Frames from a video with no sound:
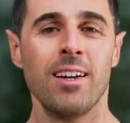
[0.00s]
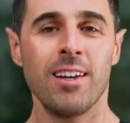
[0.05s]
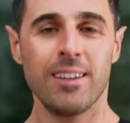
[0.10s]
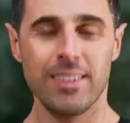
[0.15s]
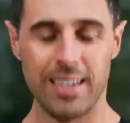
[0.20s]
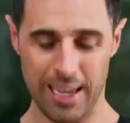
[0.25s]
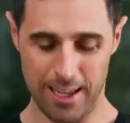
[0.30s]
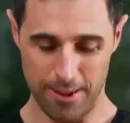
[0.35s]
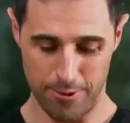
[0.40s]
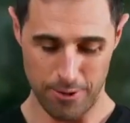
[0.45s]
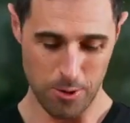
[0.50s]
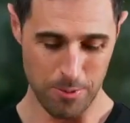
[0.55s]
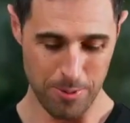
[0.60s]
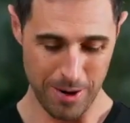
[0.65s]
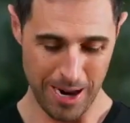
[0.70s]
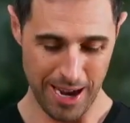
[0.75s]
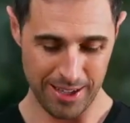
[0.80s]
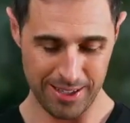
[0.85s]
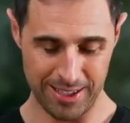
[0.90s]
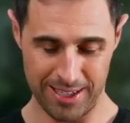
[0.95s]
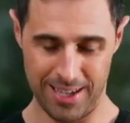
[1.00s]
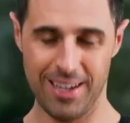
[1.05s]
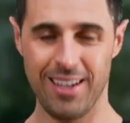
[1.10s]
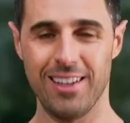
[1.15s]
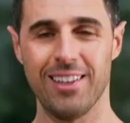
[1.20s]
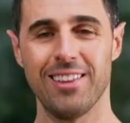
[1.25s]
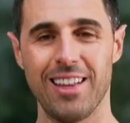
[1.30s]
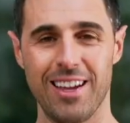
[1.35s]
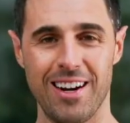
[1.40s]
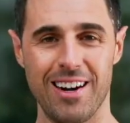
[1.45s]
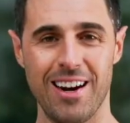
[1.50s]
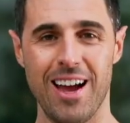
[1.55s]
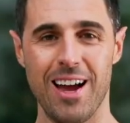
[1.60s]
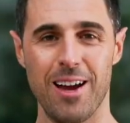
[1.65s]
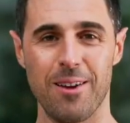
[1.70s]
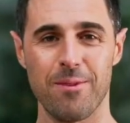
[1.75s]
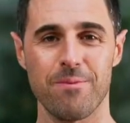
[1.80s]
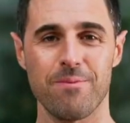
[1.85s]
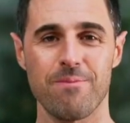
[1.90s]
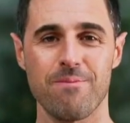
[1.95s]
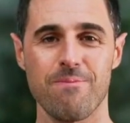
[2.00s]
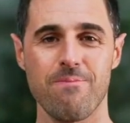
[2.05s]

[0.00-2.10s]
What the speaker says: take a few breaths. Let it out.